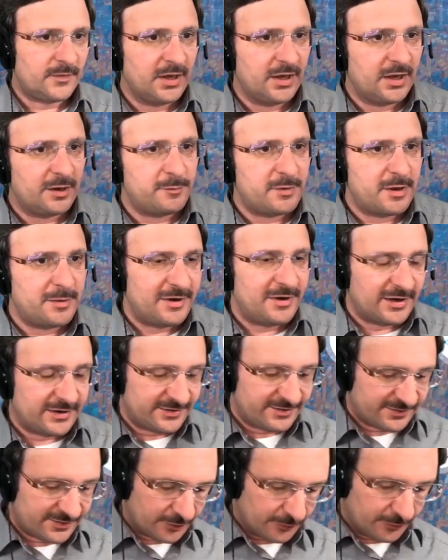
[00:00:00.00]
Maybe let's
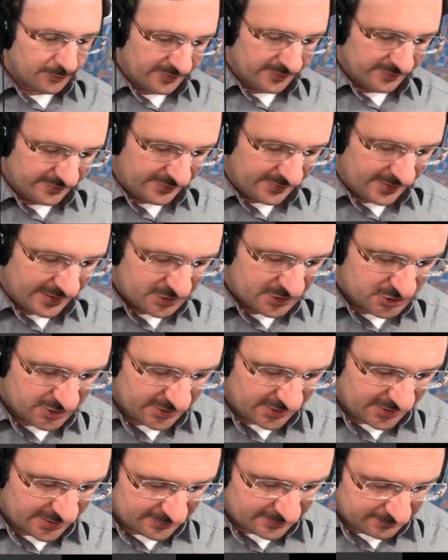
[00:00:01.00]
start with a sketch
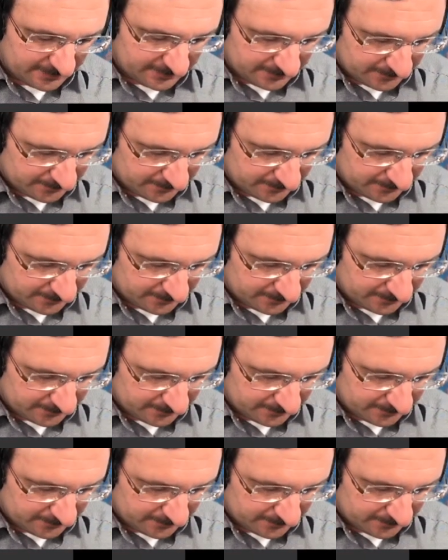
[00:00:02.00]
again.